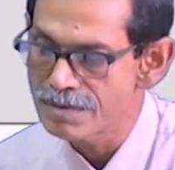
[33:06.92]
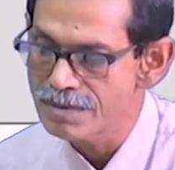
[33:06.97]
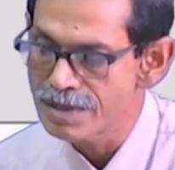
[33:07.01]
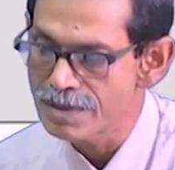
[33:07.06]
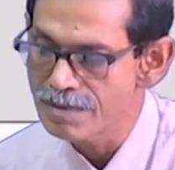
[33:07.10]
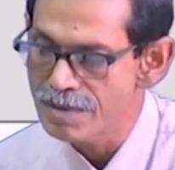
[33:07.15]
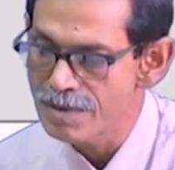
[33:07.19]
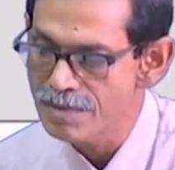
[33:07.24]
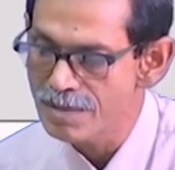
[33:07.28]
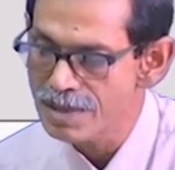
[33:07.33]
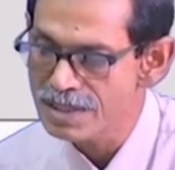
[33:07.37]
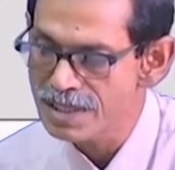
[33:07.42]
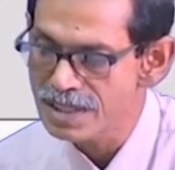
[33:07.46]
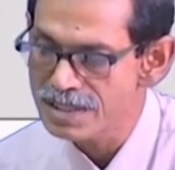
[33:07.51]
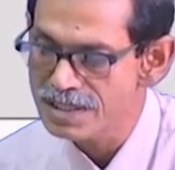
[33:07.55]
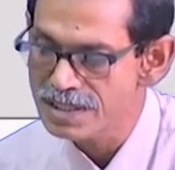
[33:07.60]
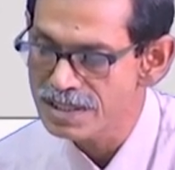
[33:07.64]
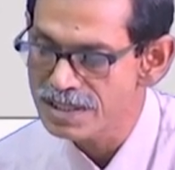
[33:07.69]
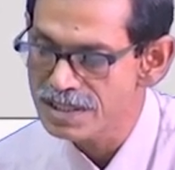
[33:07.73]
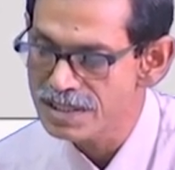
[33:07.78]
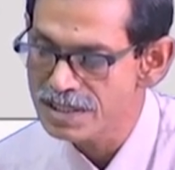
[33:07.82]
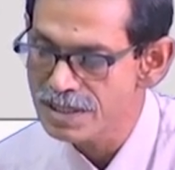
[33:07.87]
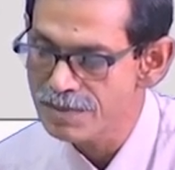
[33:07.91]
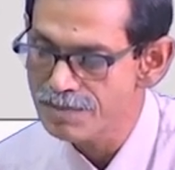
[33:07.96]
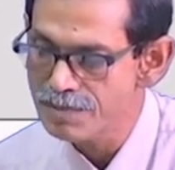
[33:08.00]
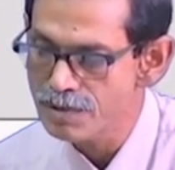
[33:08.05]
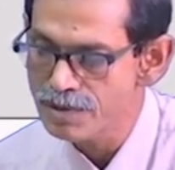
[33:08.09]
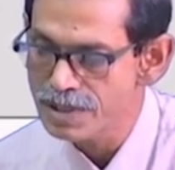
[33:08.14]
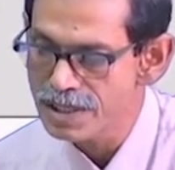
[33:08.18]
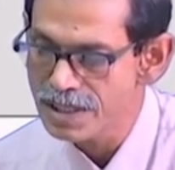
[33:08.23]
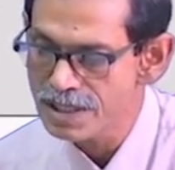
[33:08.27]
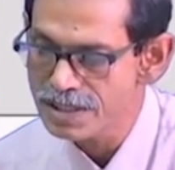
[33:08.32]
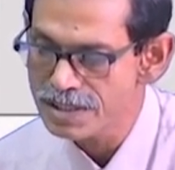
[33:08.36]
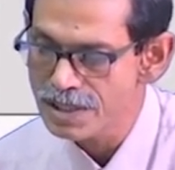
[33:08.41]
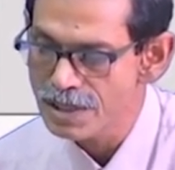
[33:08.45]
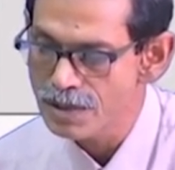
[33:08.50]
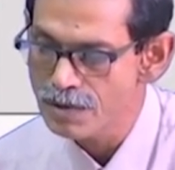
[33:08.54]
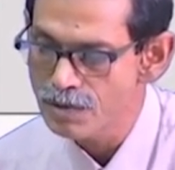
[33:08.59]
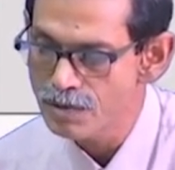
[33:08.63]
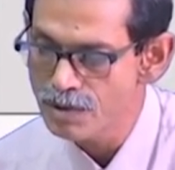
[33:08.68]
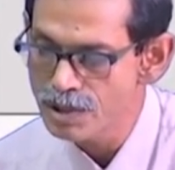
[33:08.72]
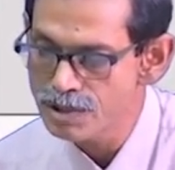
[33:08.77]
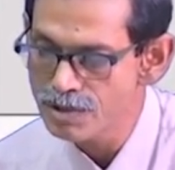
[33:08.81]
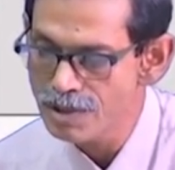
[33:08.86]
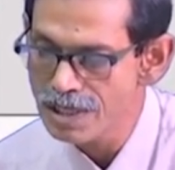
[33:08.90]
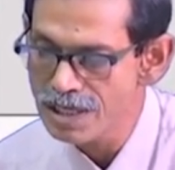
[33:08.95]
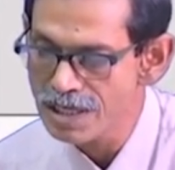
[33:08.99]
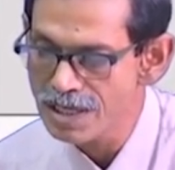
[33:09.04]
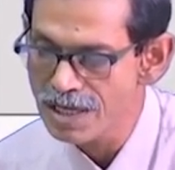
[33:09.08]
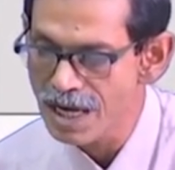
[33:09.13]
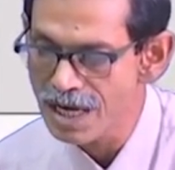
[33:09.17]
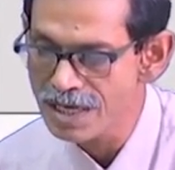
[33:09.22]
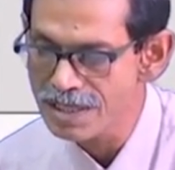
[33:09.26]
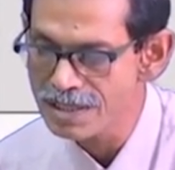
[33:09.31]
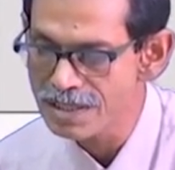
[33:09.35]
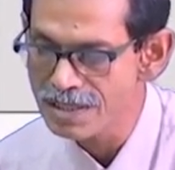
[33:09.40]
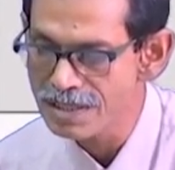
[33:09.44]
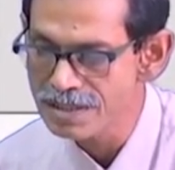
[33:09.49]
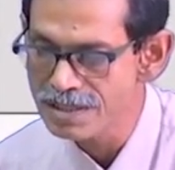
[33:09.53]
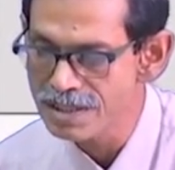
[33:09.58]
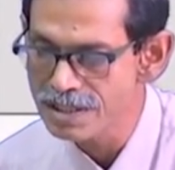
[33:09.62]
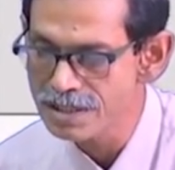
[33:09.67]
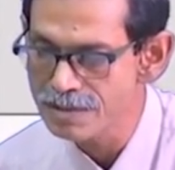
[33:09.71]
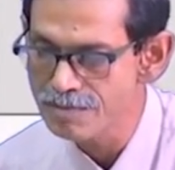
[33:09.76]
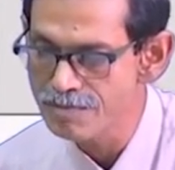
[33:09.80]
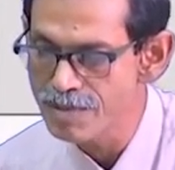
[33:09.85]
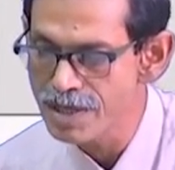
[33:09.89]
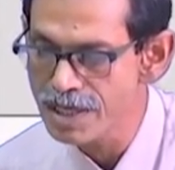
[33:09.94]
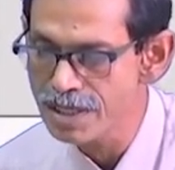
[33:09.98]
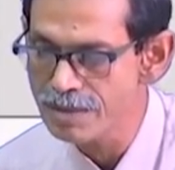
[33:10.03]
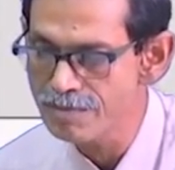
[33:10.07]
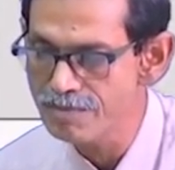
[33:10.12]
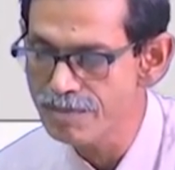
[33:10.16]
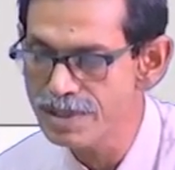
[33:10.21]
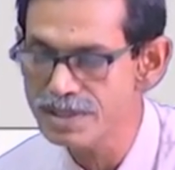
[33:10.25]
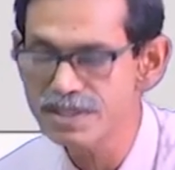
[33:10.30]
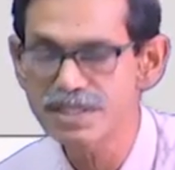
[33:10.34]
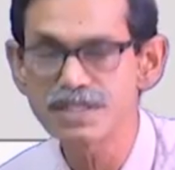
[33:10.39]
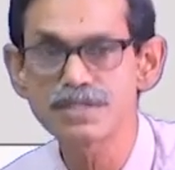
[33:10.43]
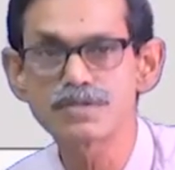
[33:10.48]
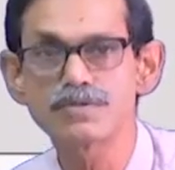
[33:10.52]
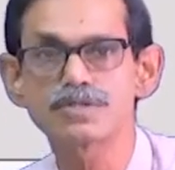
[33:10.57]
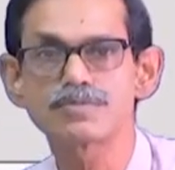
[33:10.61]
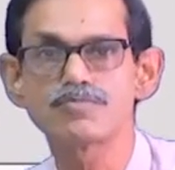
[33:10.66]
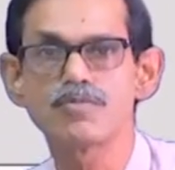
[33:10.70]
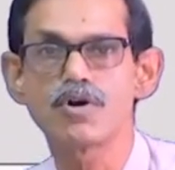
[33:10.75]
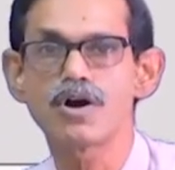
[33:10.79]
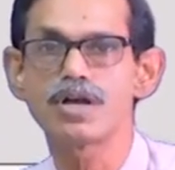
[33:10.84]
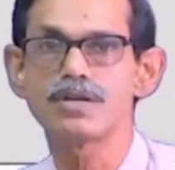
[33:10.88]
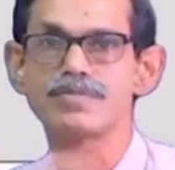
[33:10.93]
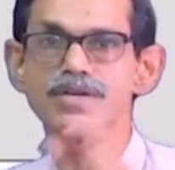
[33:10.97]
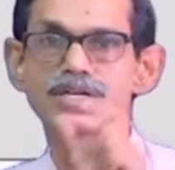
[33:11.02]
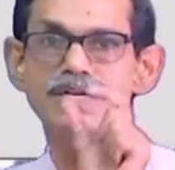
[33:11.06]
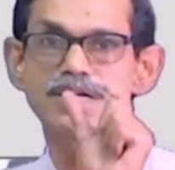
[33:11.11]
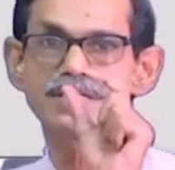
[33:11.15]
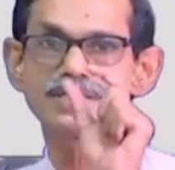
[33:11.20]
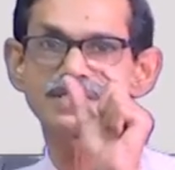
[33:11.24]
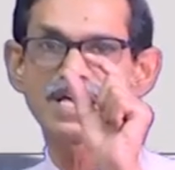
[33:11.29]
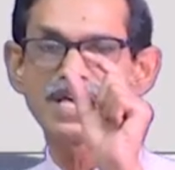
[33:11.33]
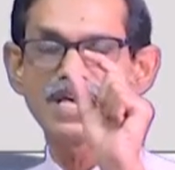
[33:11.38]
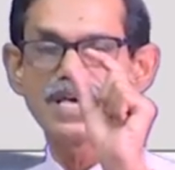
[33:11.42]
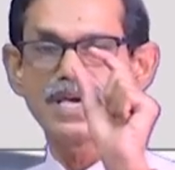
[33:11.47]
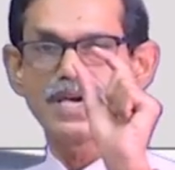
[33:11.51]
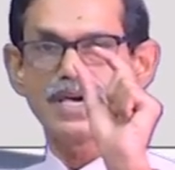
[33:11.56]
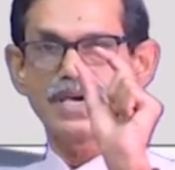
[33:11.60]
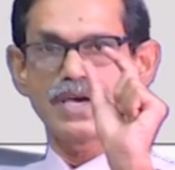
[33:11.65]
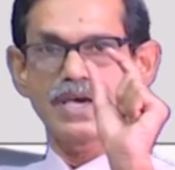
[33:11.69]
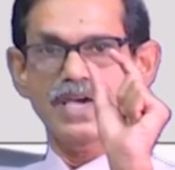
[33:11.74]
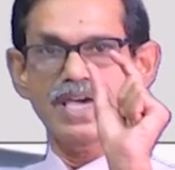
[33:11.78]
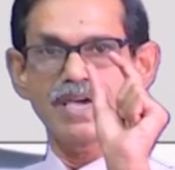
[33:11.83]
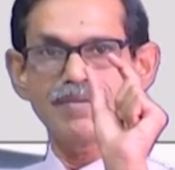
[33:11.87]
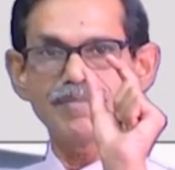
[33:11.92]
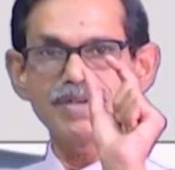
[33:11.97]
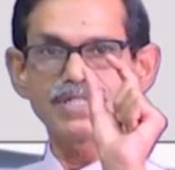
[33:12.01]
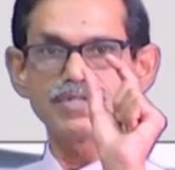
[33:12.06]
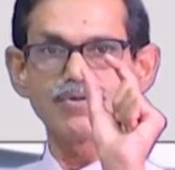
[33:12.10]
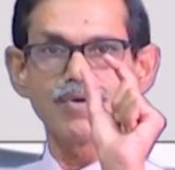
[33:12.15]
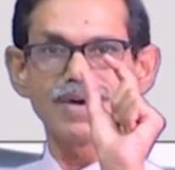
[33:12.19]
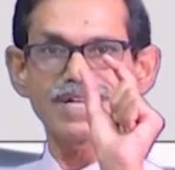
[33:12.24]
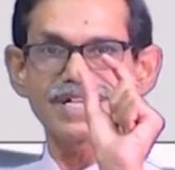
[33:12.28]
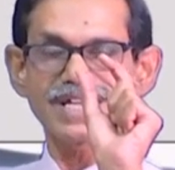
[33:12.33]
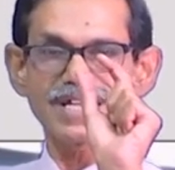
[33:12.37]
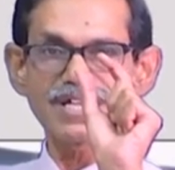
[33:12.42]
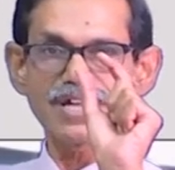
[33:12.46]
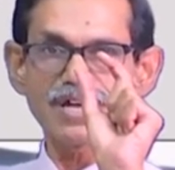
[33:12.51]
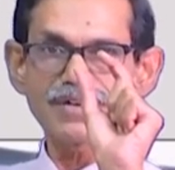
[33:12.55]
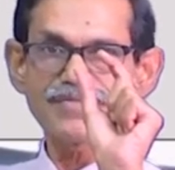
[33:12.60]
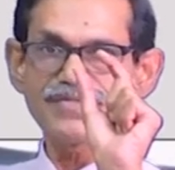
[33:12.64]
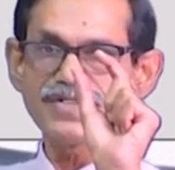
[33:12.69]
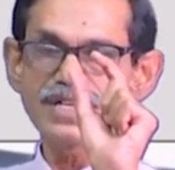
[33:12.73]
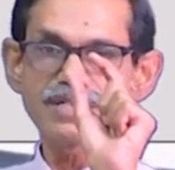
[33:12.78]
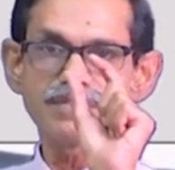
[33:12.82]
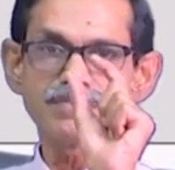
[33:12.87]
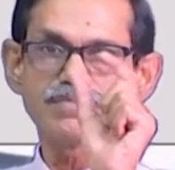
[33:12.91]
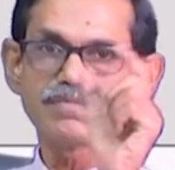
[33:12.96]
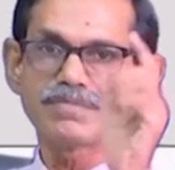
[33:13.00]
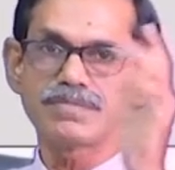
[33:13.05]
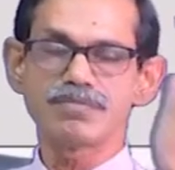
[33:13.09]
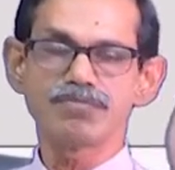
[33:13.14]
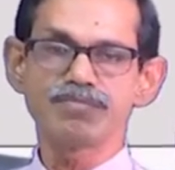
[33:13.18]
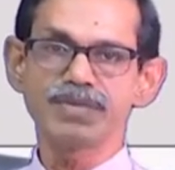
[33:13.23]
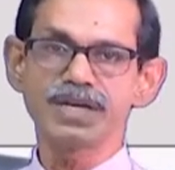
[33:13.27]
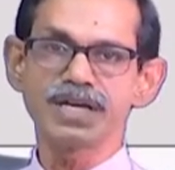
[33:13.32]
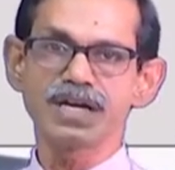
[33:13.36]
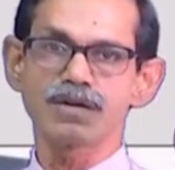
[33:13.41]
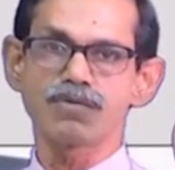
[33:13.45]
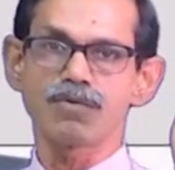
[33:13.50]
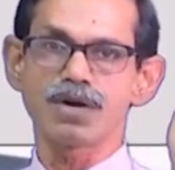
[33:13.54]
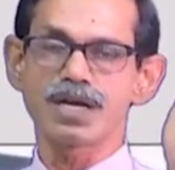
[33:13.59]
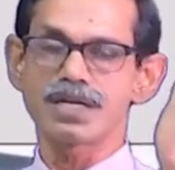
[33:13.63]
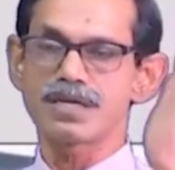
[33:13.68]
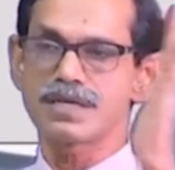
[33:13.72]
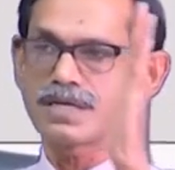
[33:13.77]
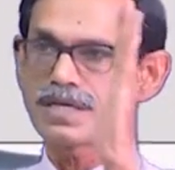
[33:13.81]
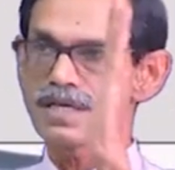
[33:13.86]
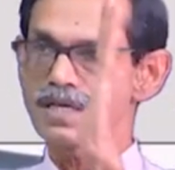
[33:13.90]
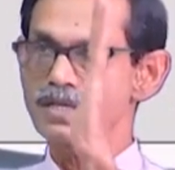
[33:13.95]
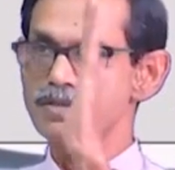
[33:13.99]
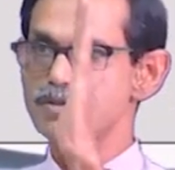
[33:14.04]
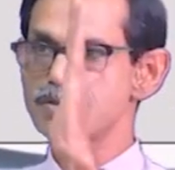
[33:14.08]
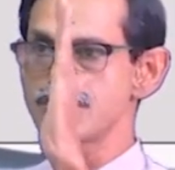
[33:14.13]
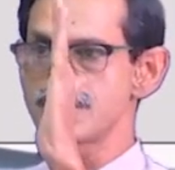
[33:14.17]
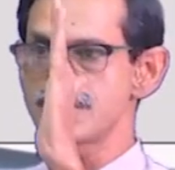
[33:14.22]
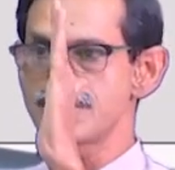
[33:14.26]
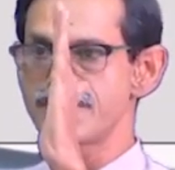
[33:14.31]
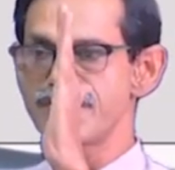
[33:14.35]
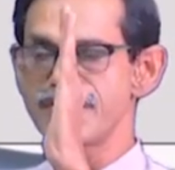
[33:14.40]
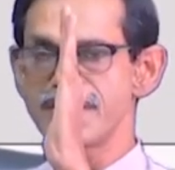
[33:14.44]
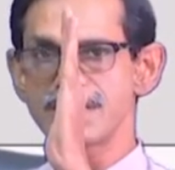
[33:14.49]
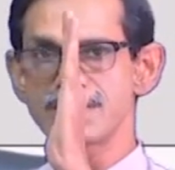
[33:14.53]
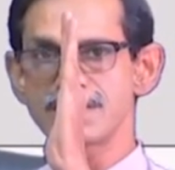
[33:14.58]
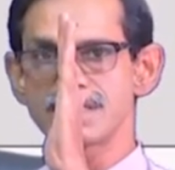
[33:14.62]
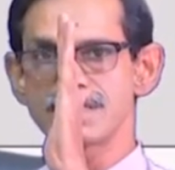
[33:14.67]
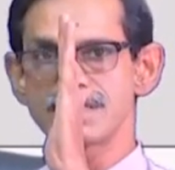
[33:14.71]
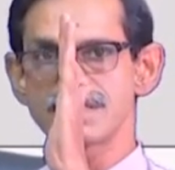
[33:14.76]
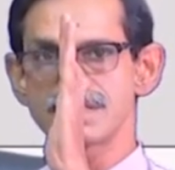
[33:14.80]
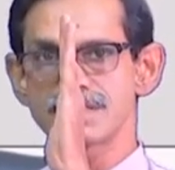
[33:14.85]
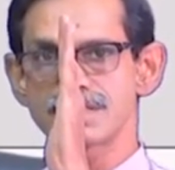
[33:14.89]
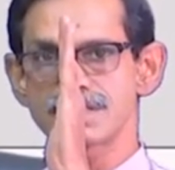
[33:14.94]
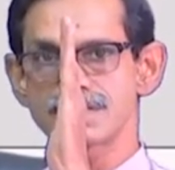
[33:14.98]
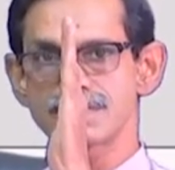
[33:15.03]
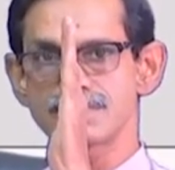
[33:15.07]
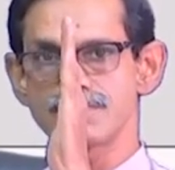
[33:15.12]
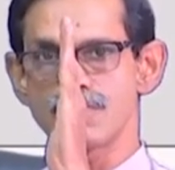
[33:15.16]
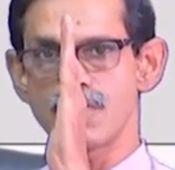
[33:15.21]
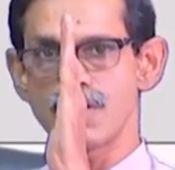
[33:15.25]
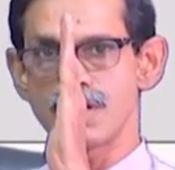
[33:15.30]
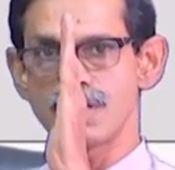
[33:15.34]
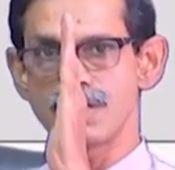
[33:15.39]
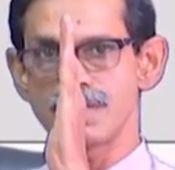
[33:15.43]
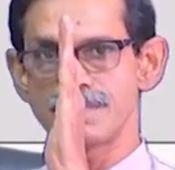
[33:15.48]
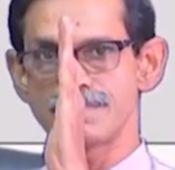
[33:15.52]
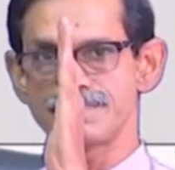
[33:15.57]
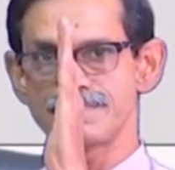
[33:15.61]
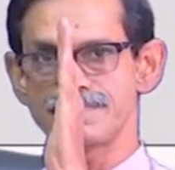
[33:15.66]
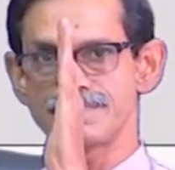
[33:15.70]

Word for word: remember that this is a protease which will cut this big piece into small, because MHC1 cannot fit bigger one, it should fit small.